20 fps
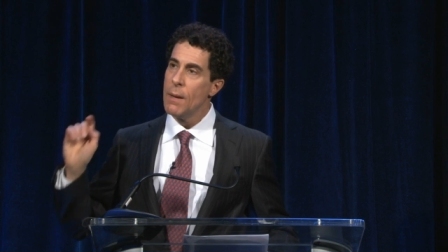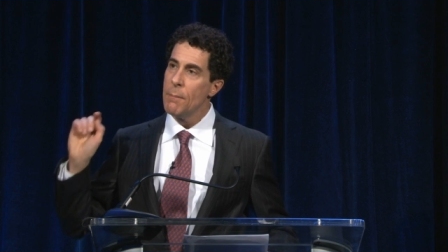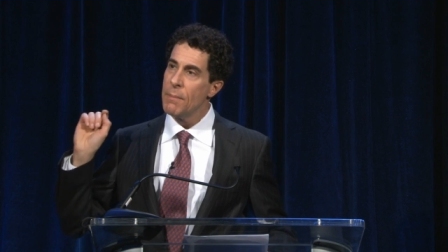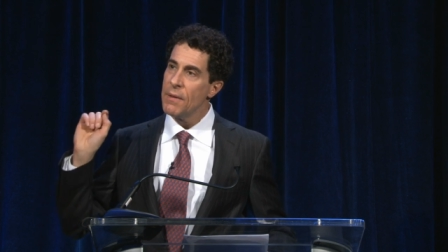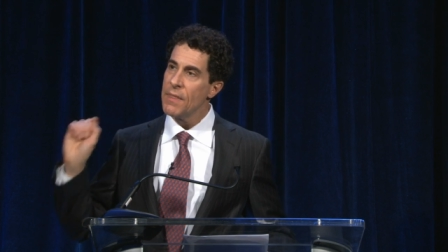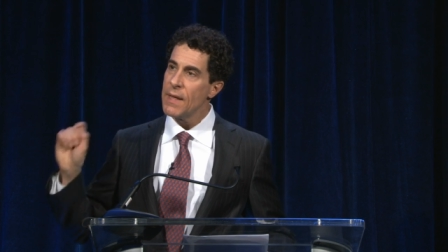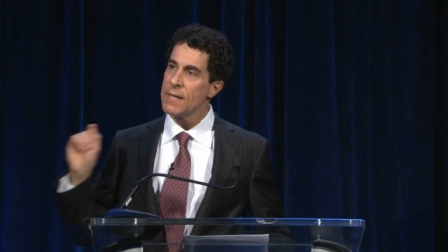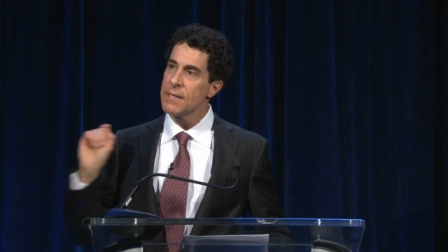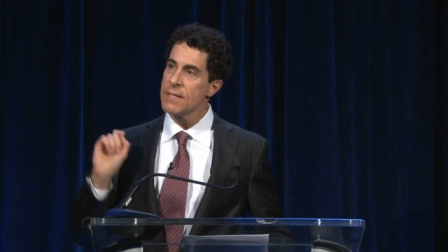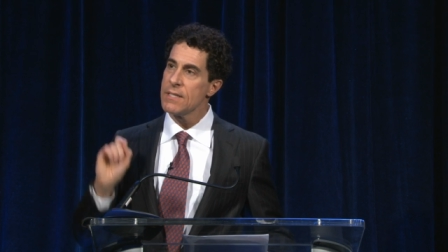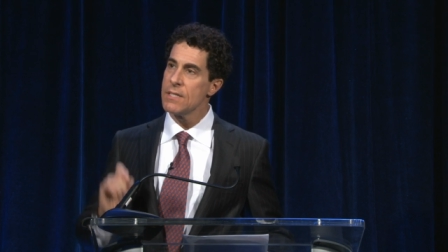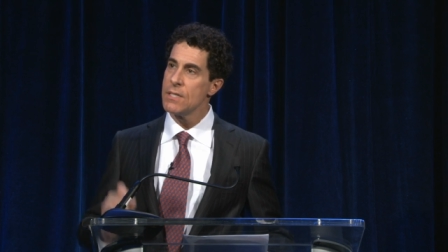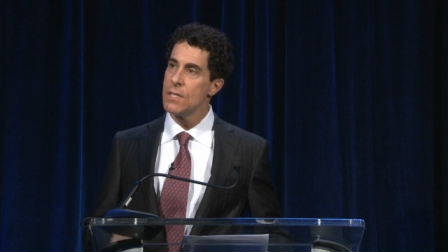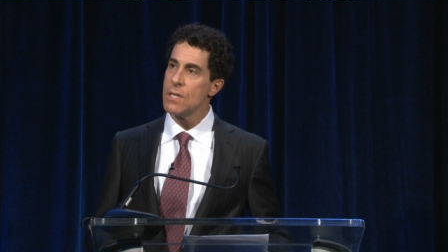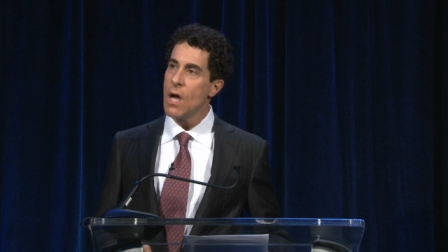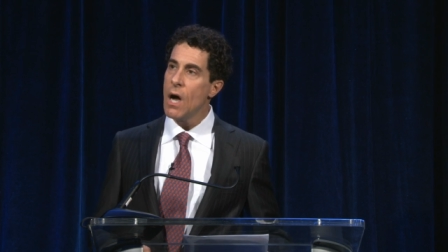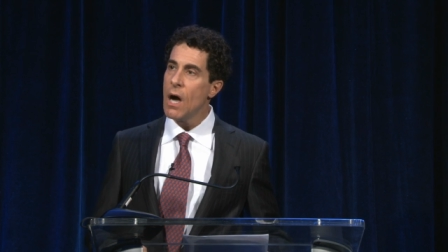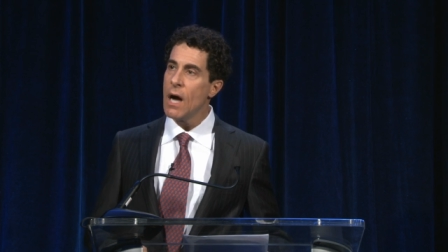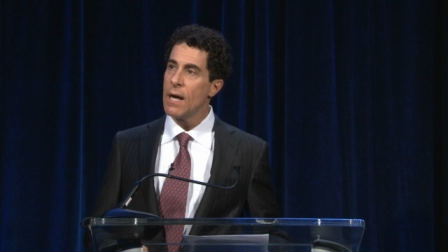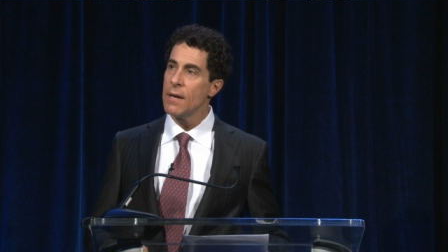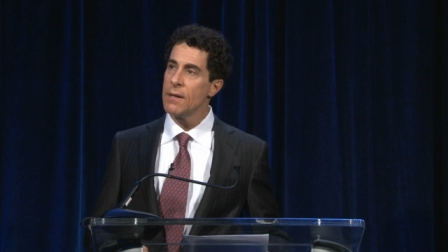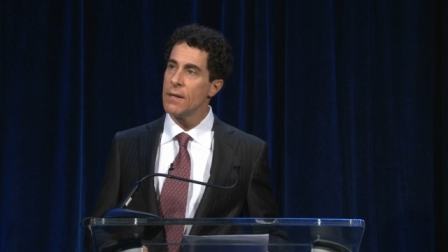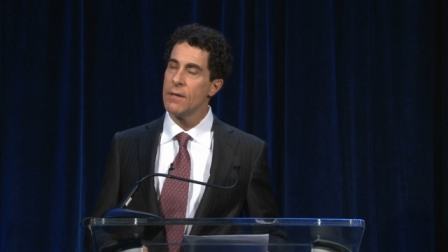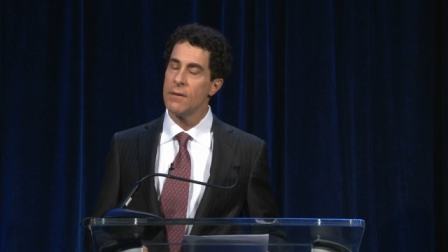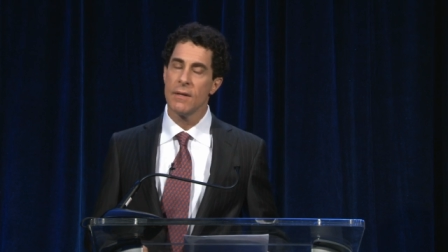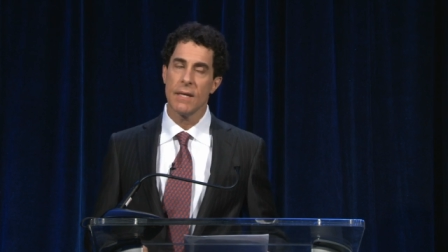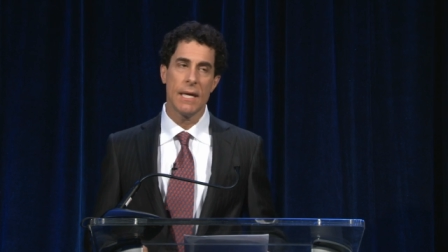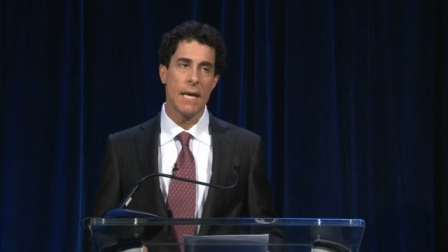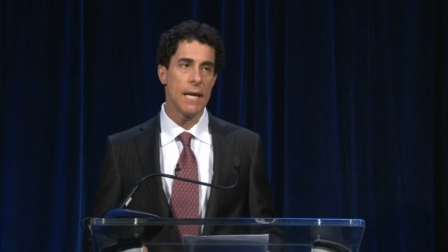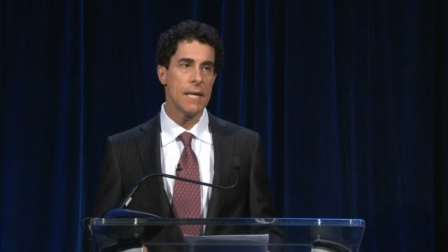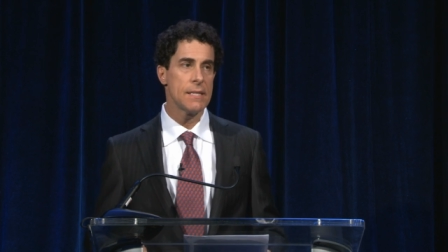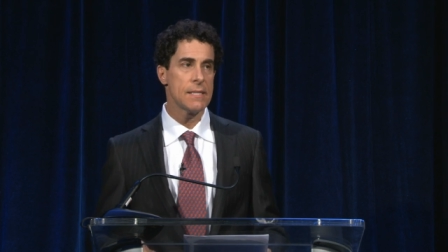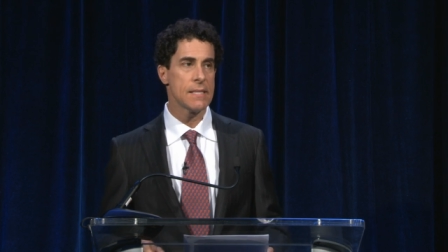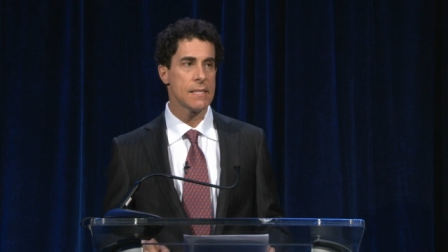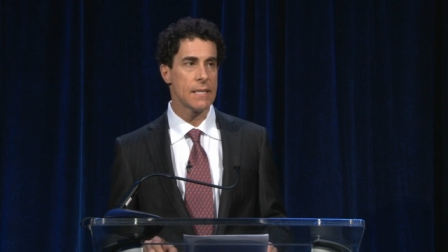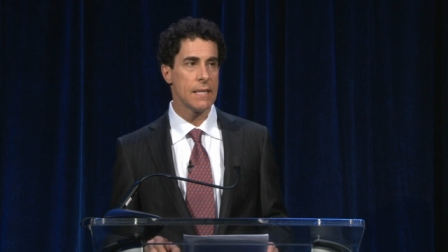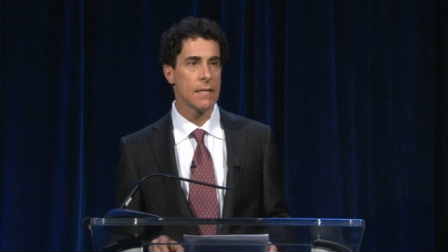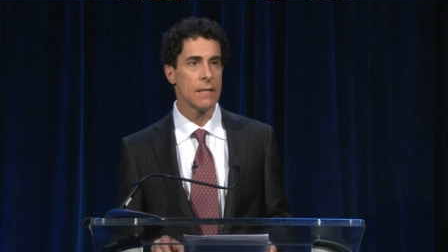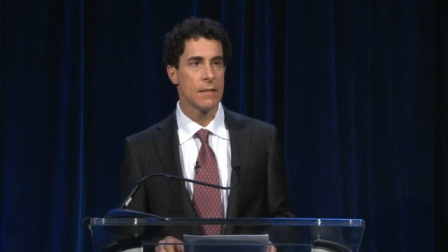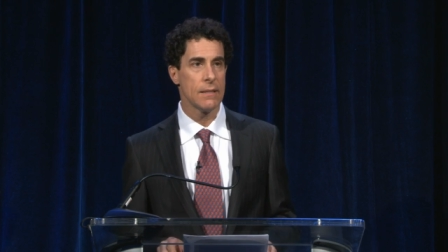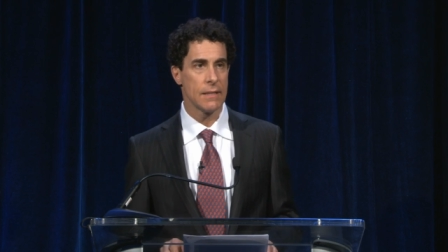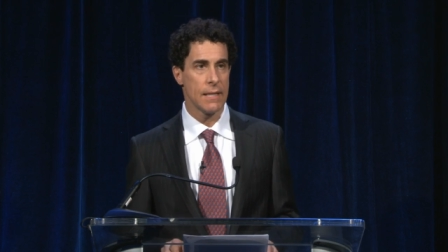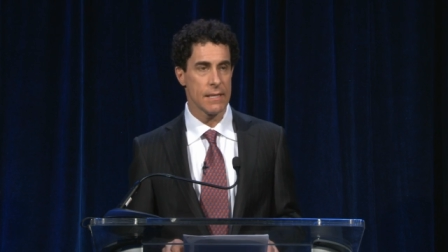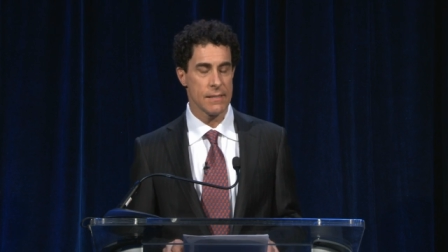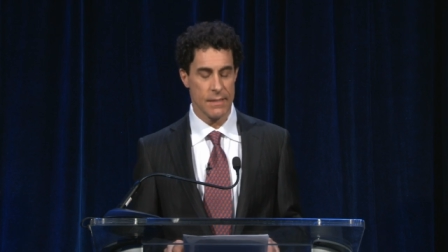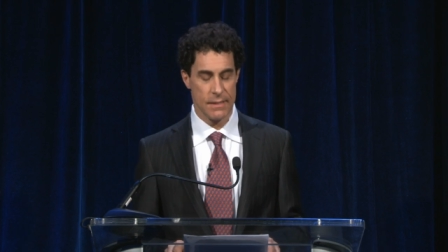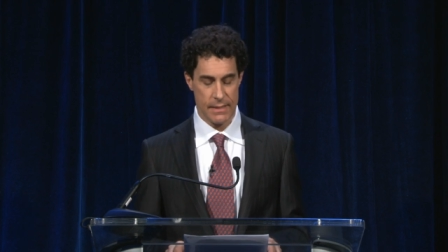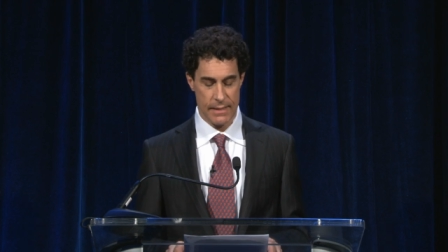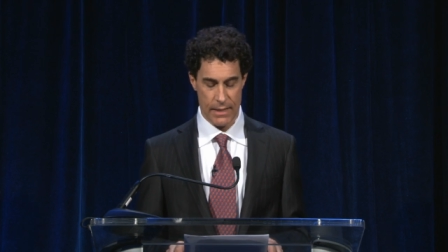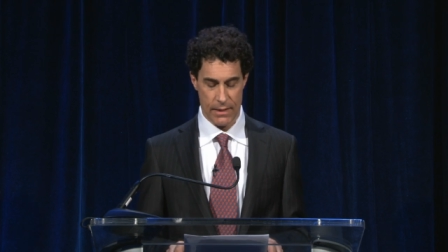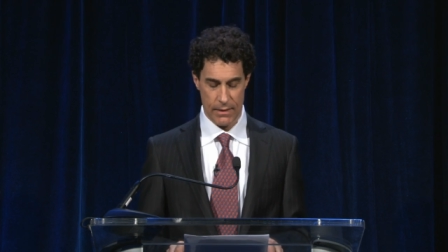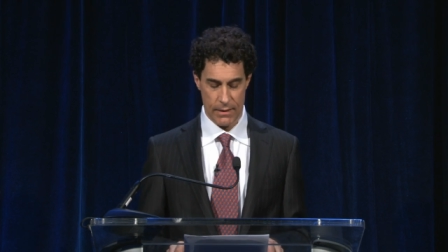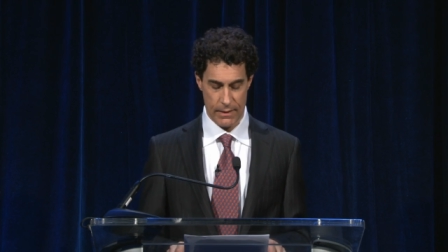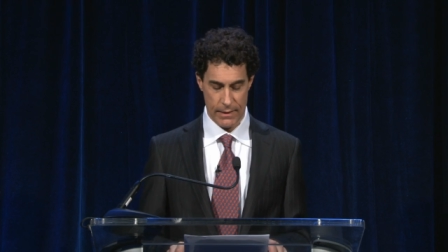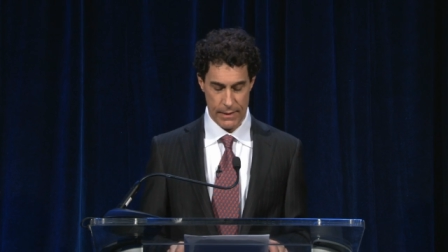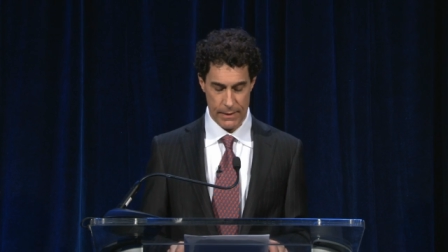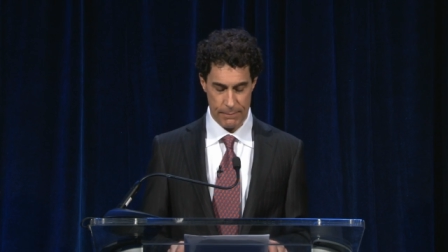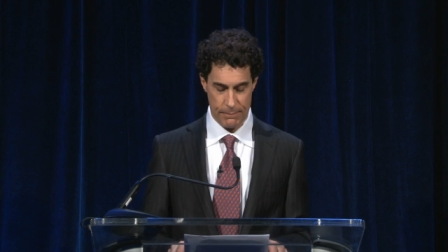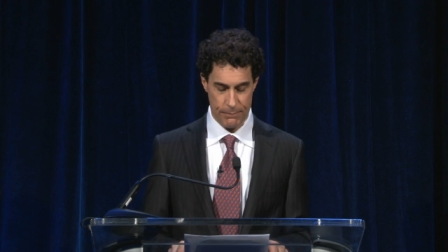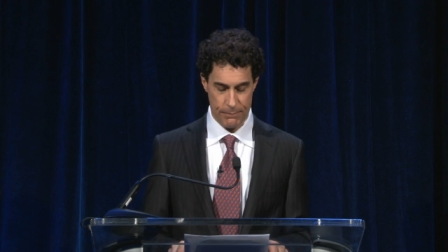but that does not indicate skill necessarily.